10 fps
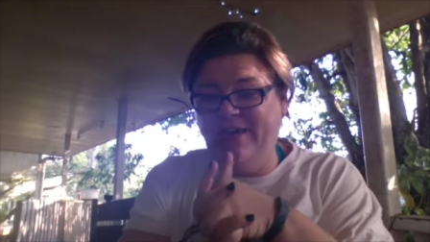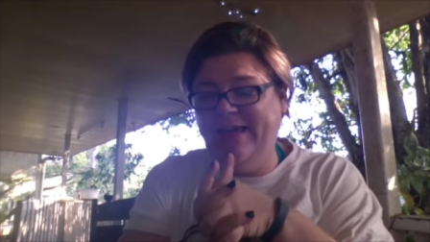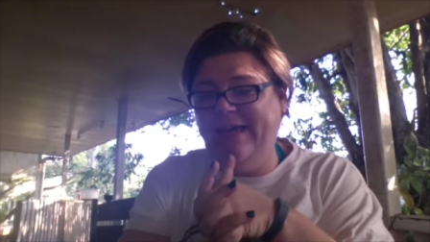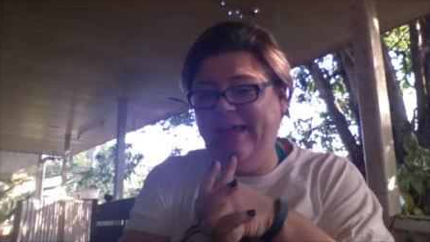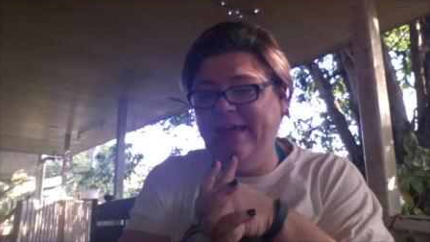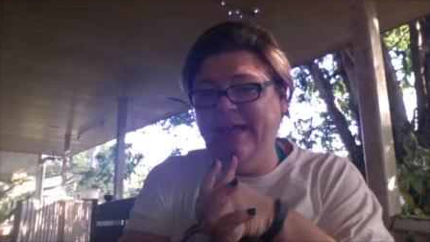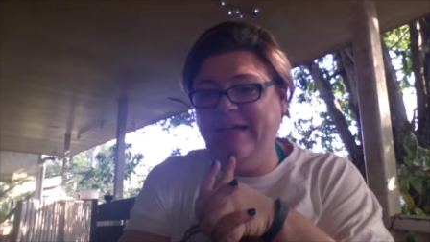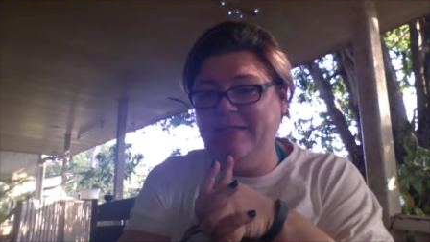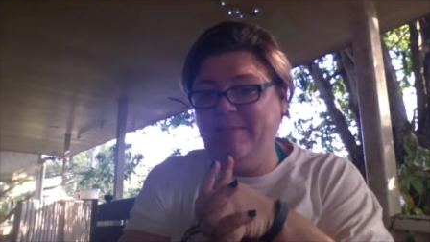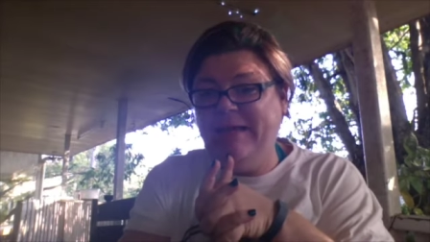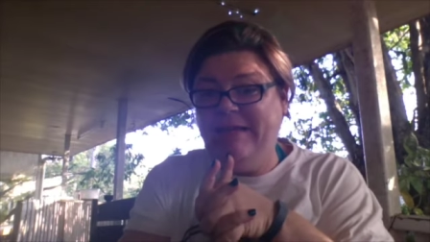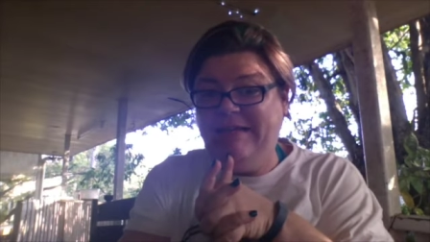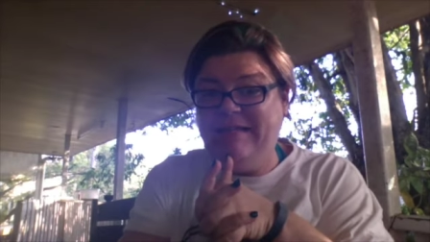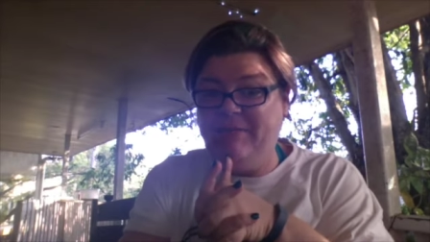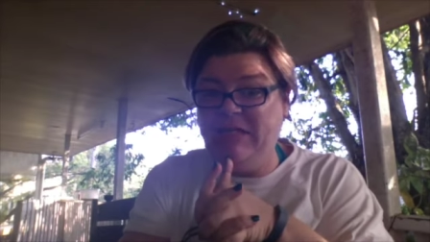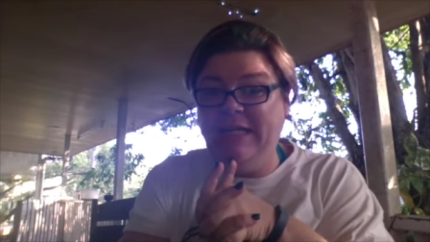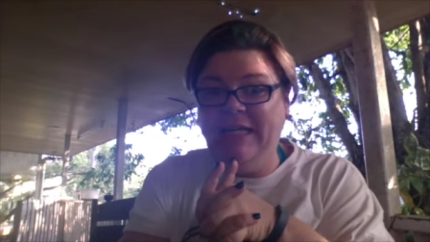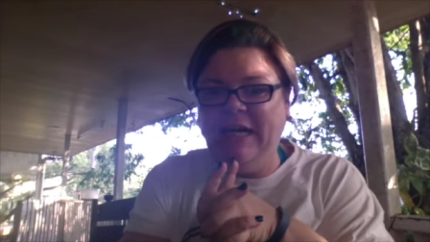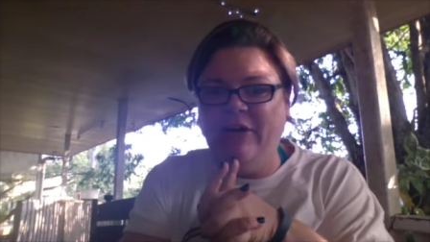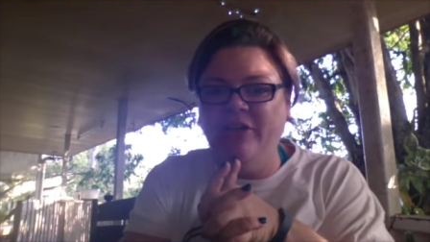He has been exceptionally
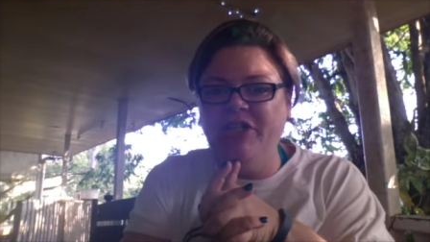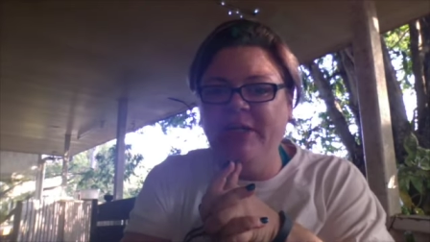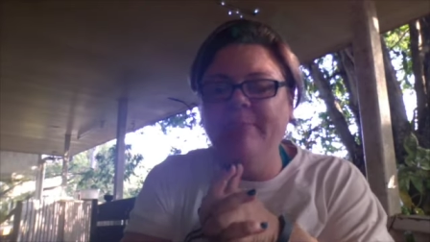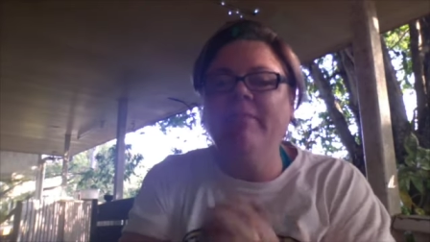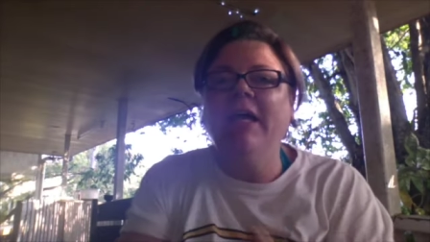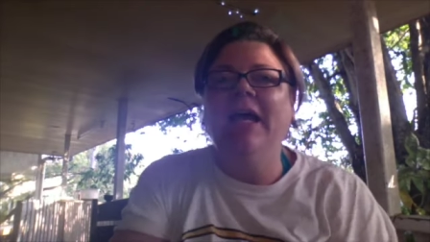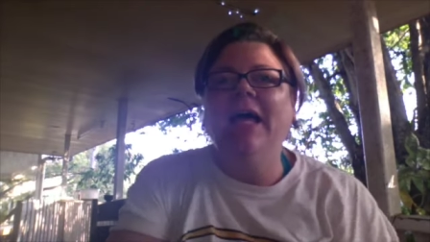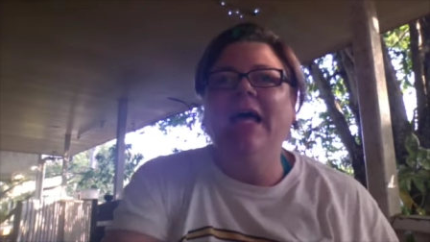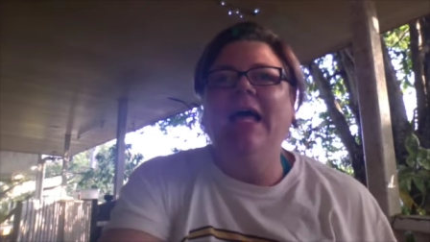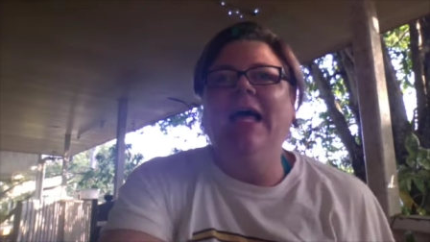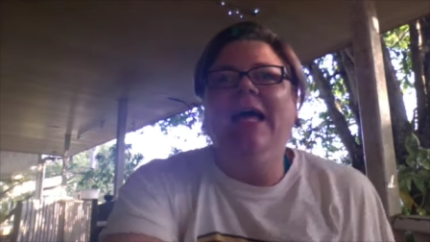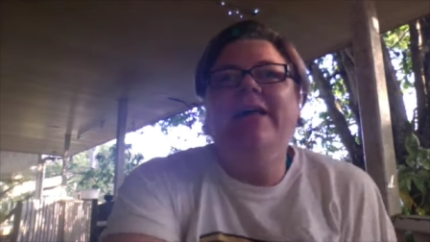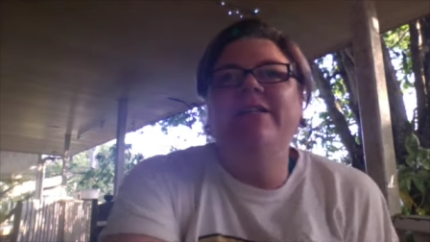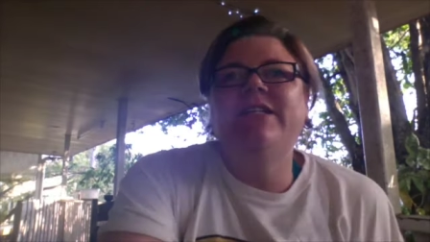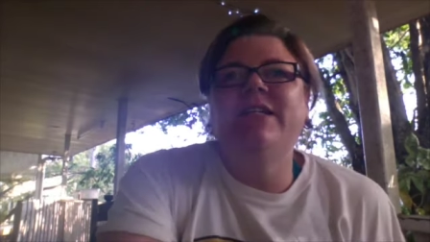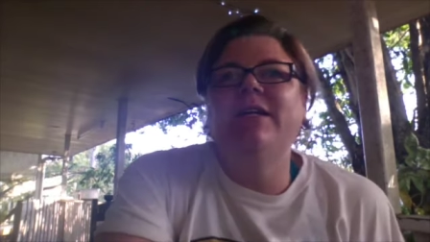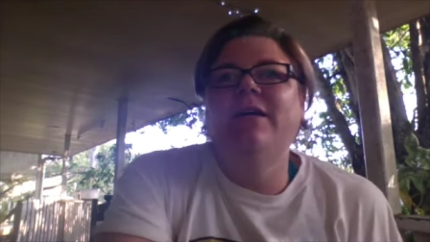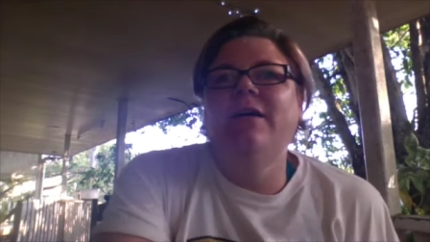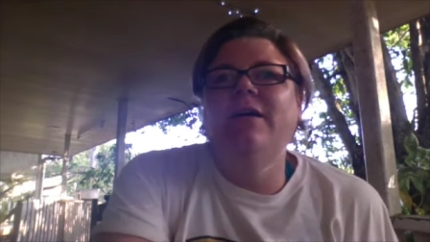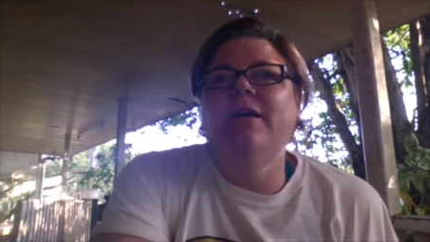encouraging, and
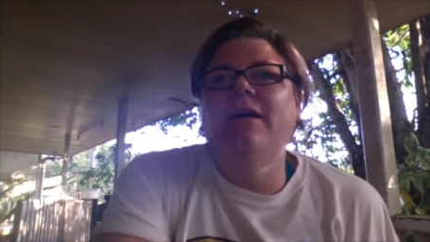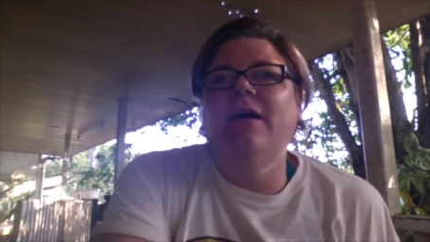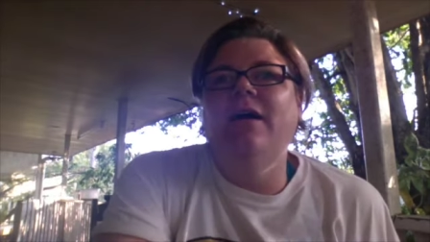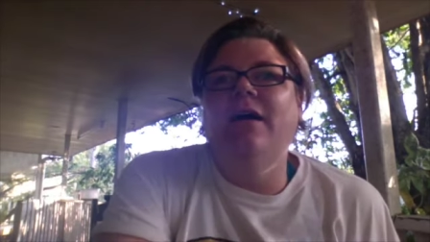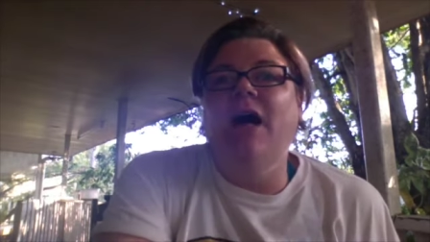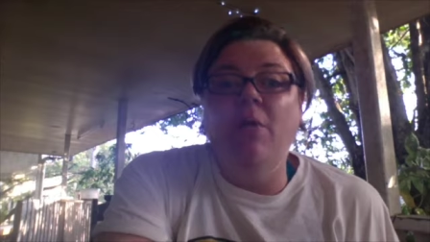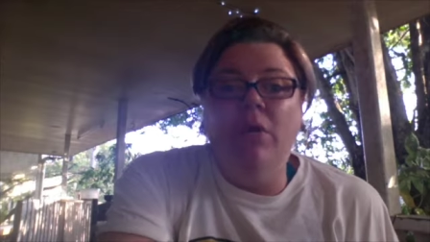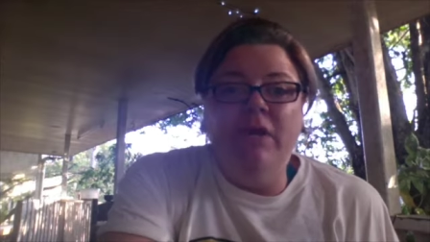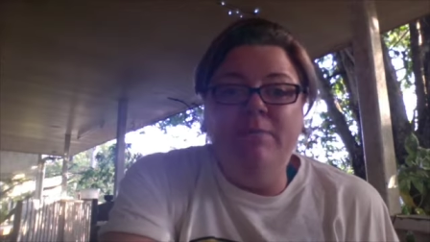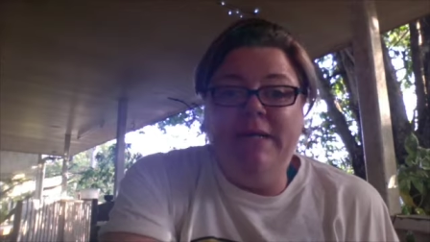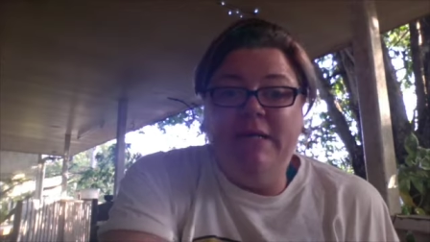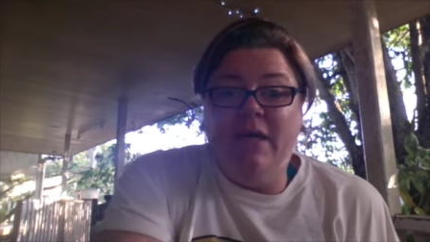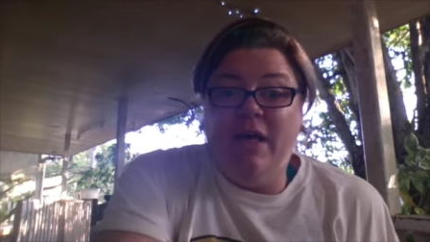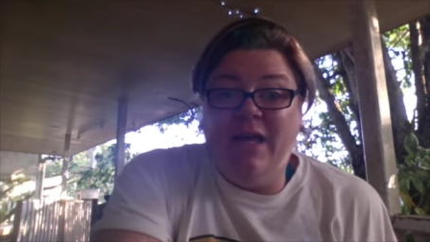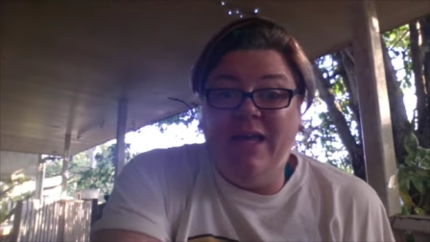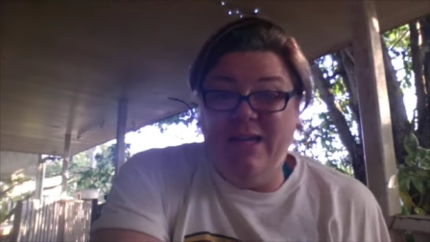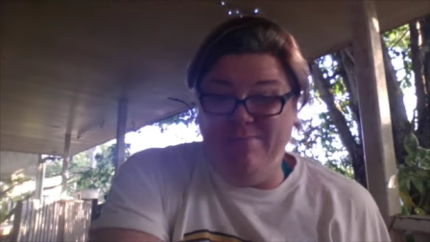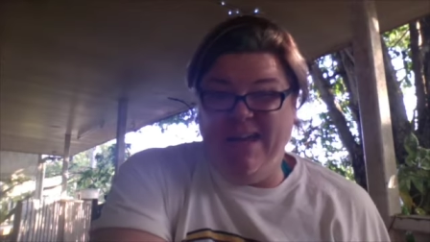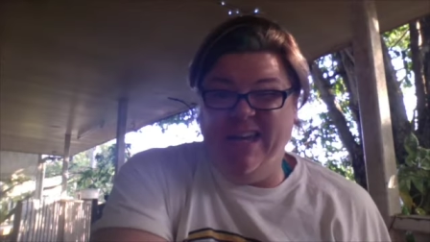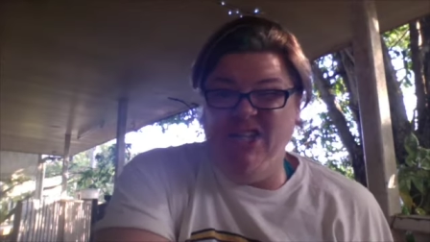I will admit, getting a
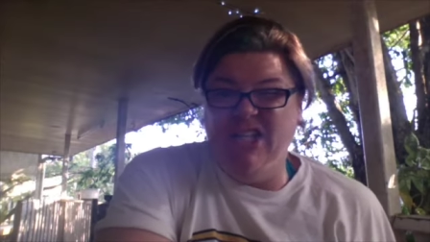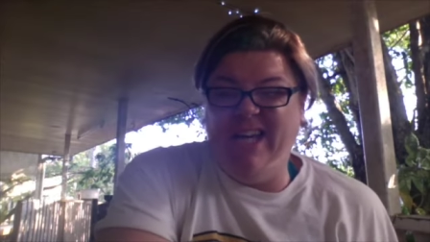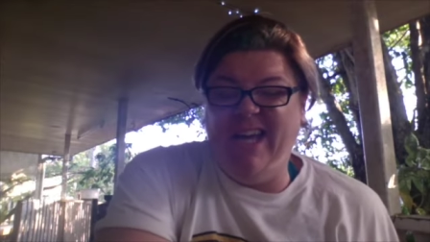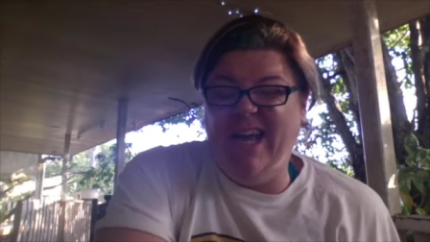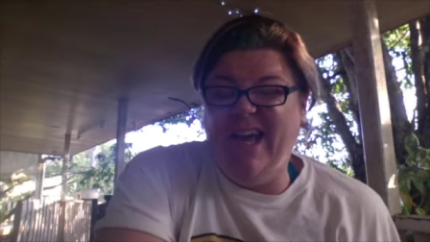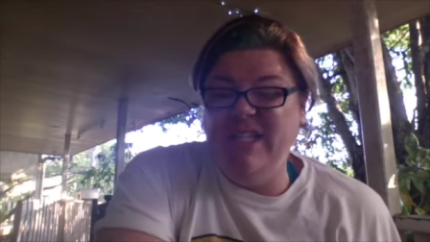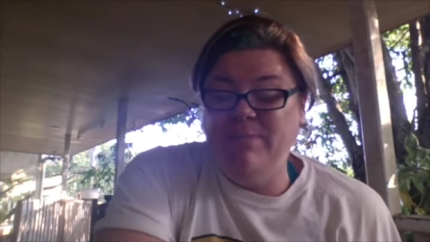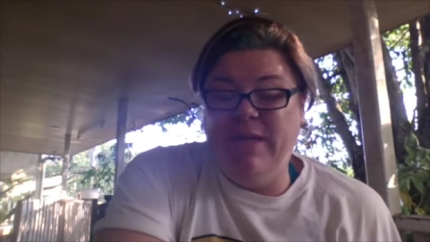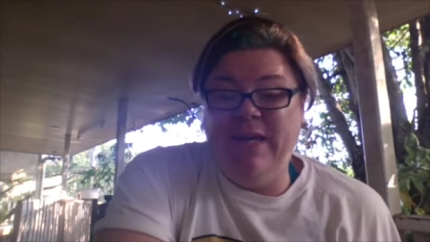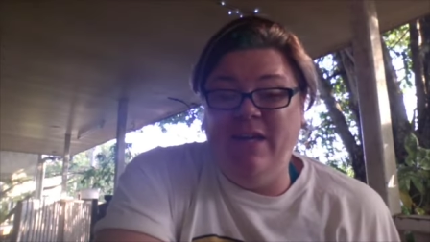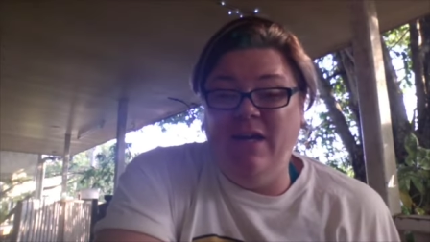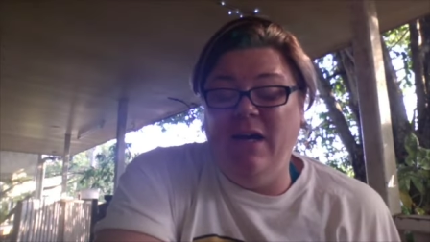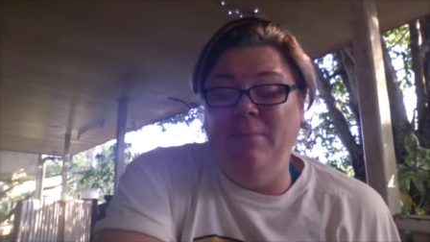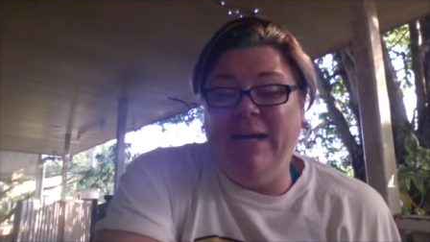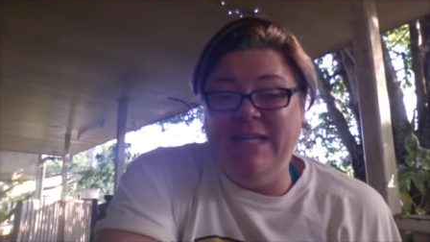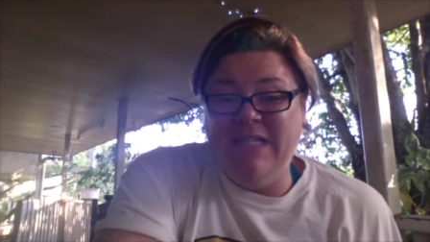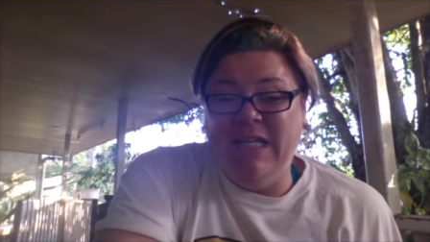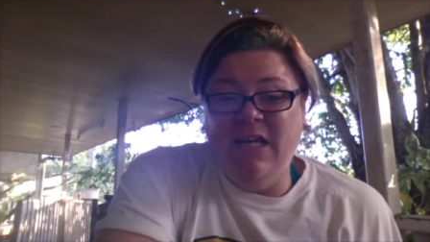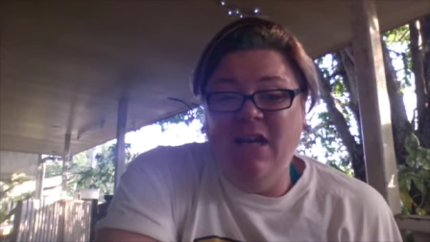paycheck has been amazing.